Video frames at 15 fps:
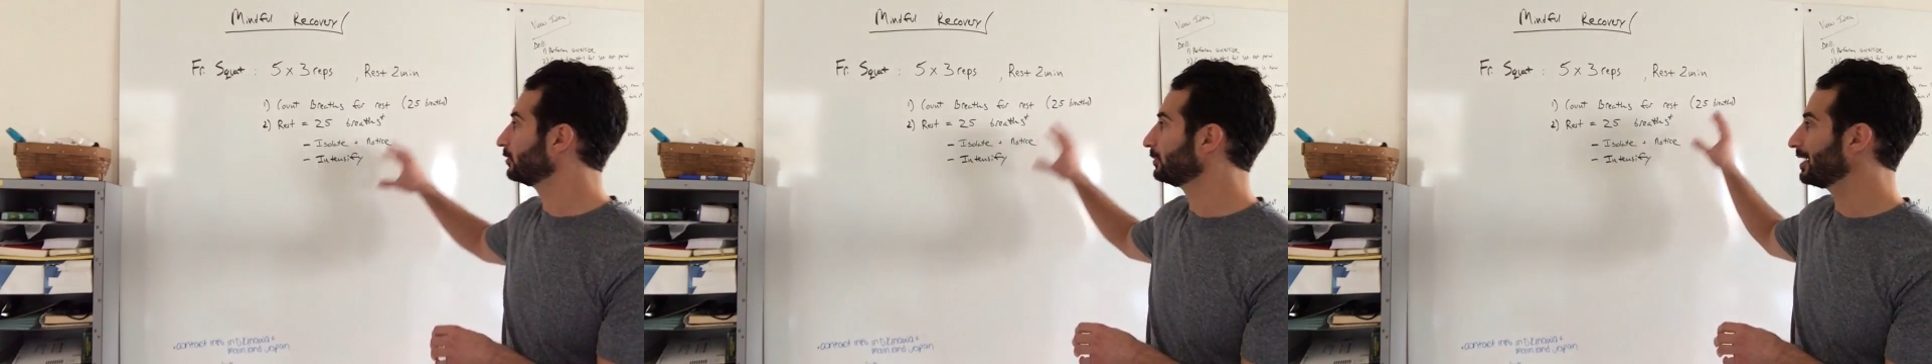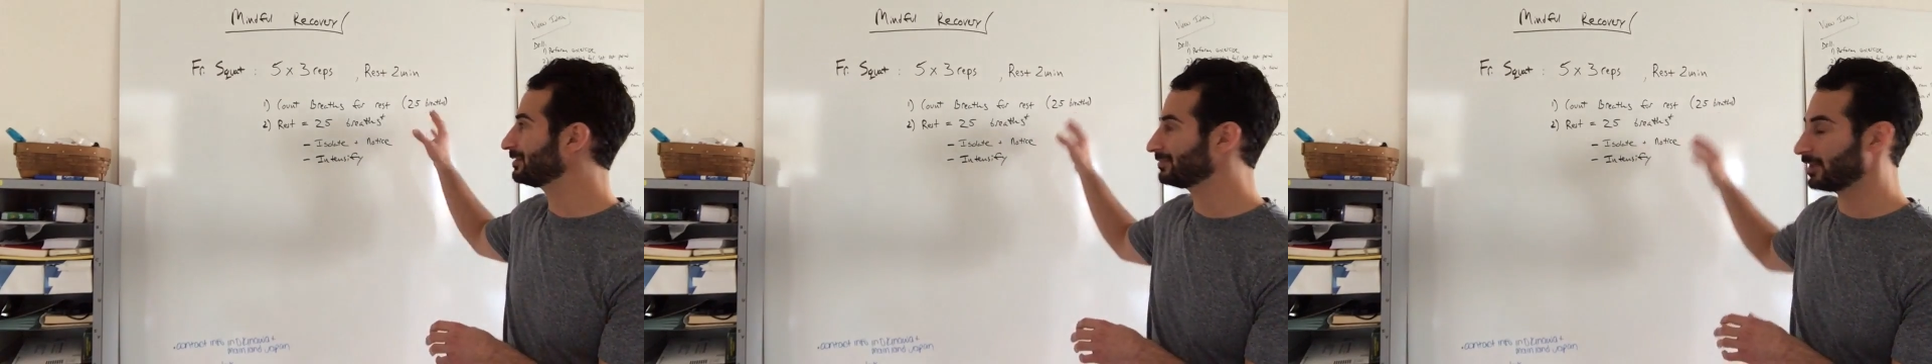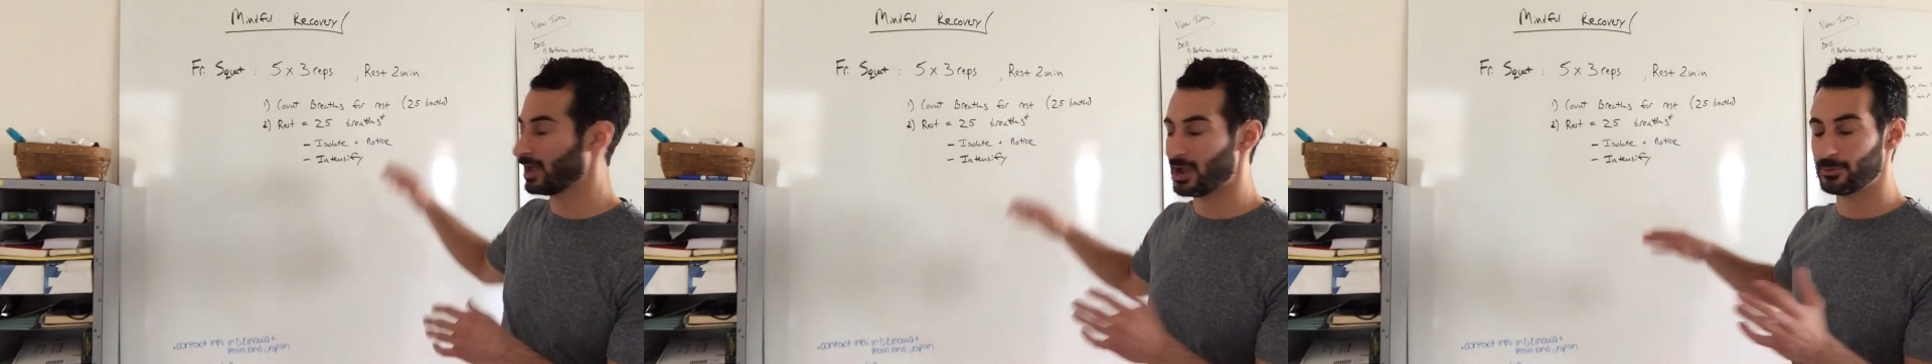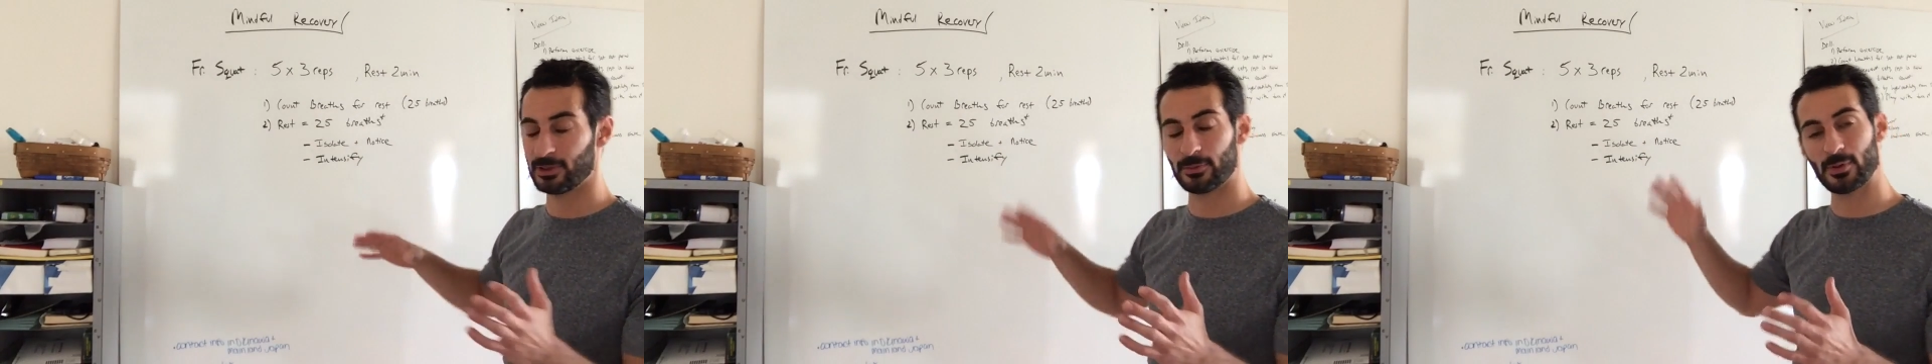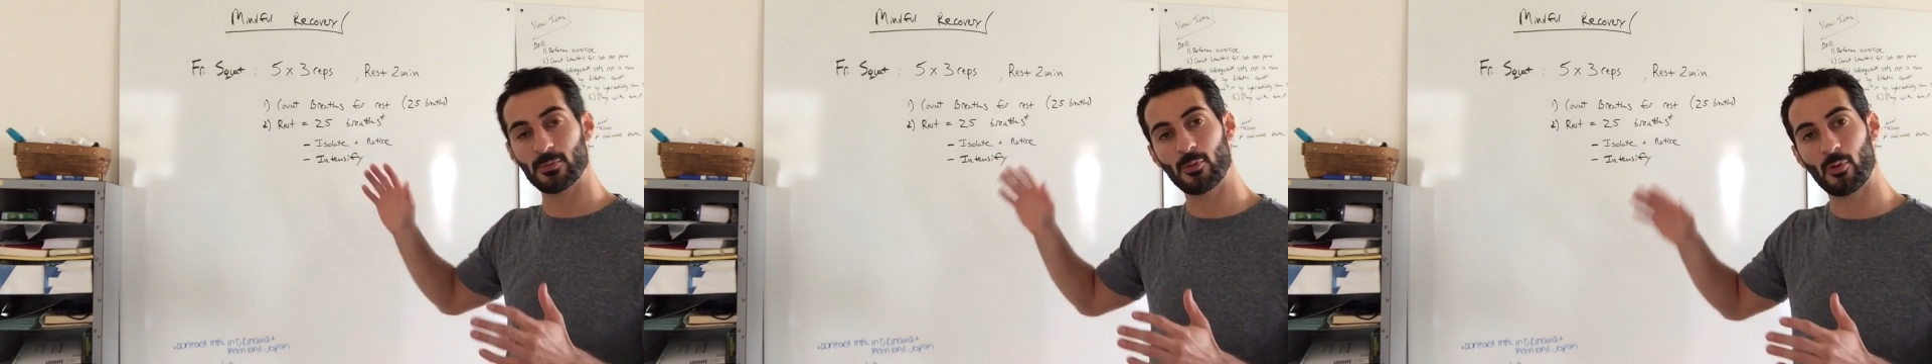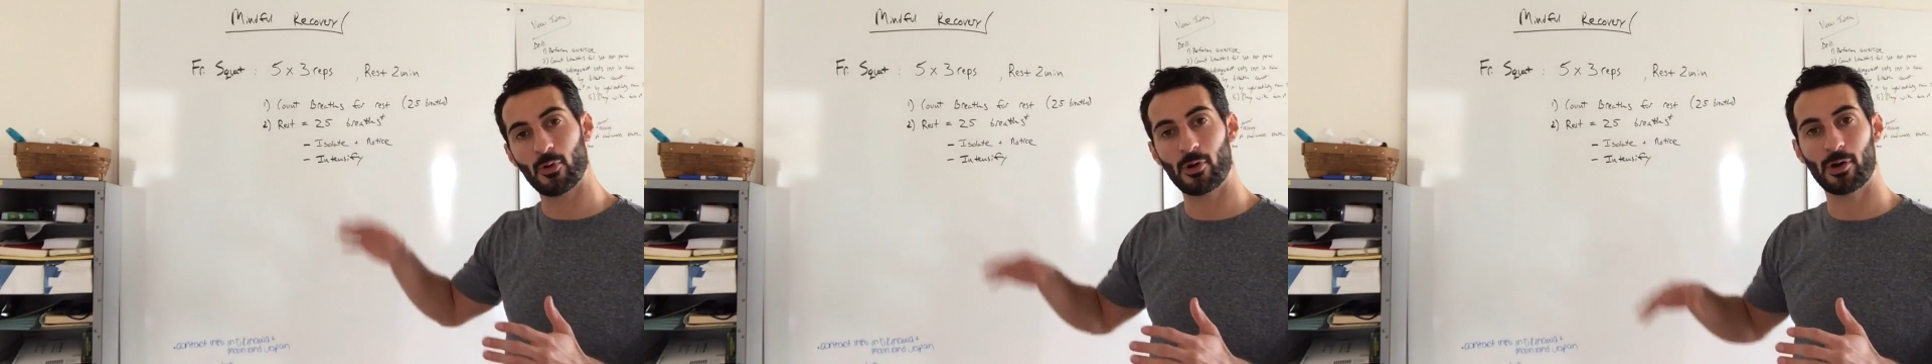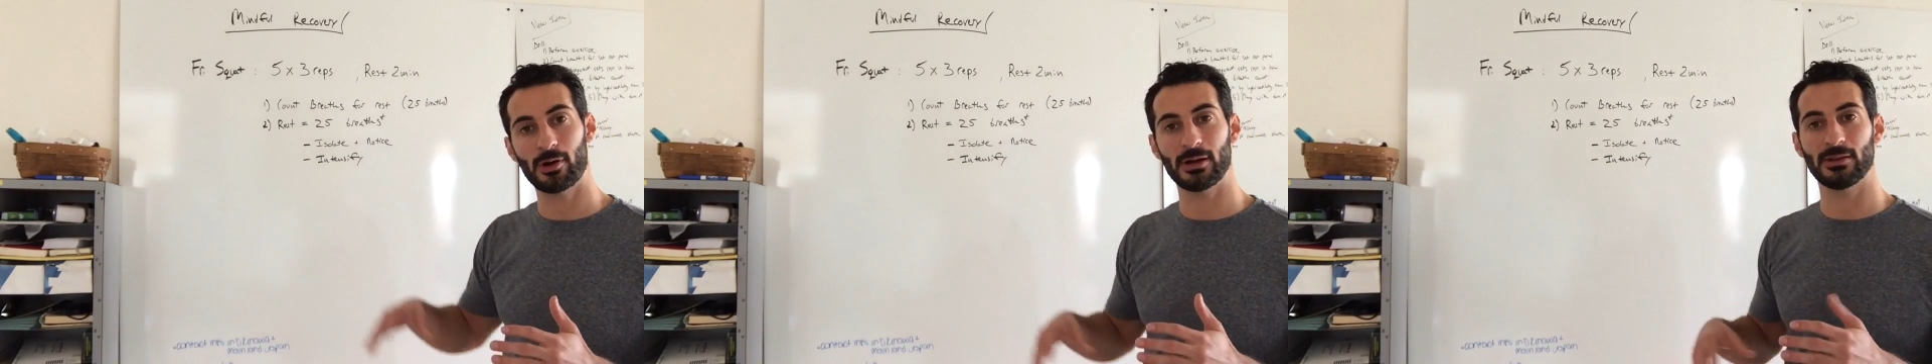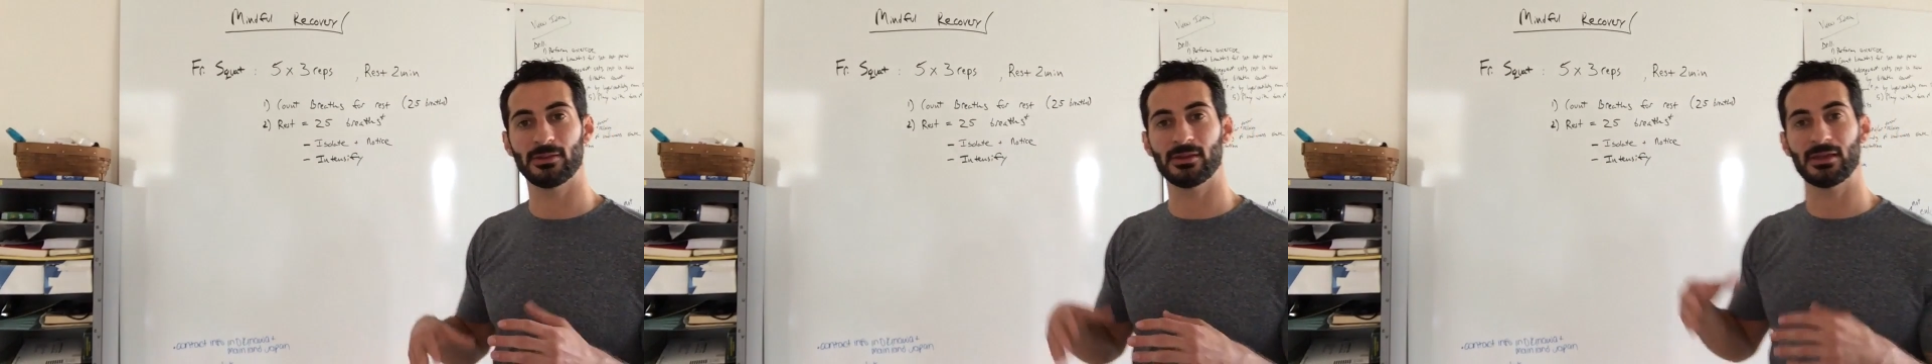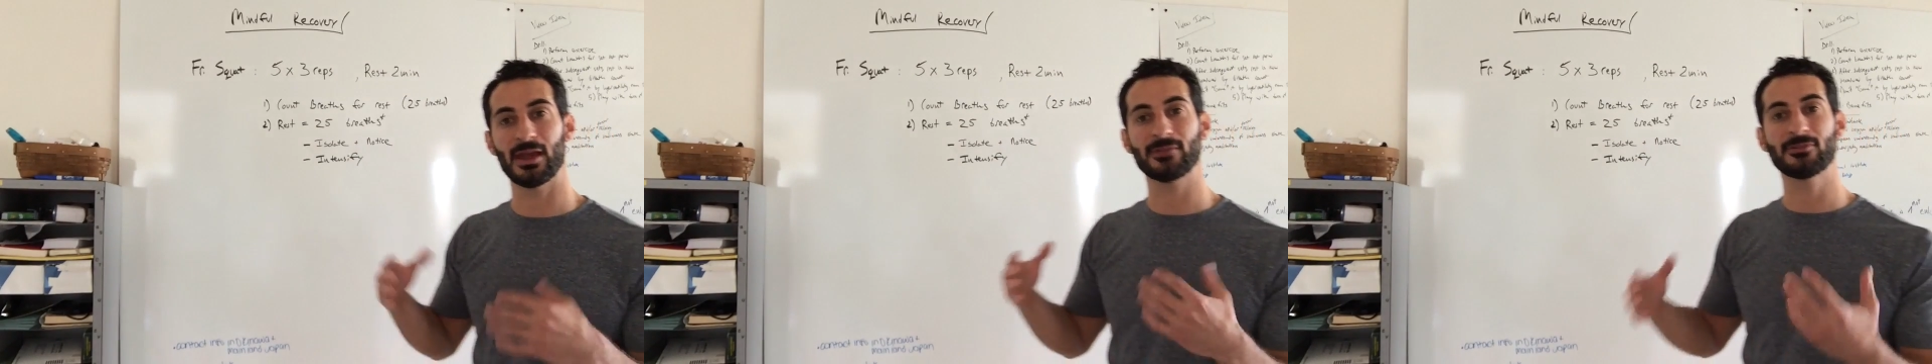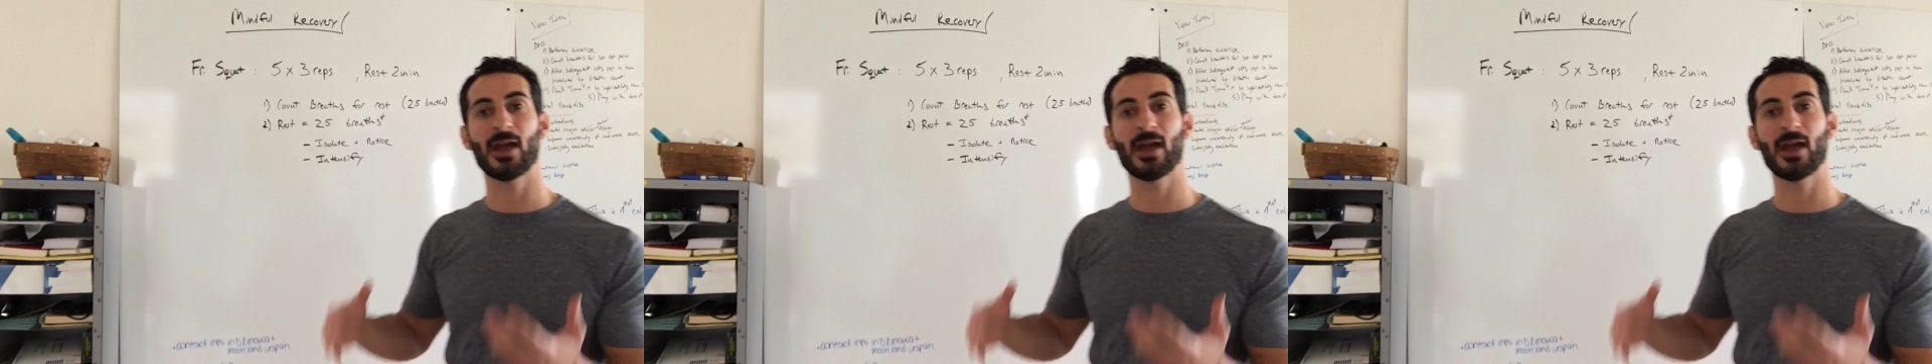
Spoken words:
your rest time a little bit more and the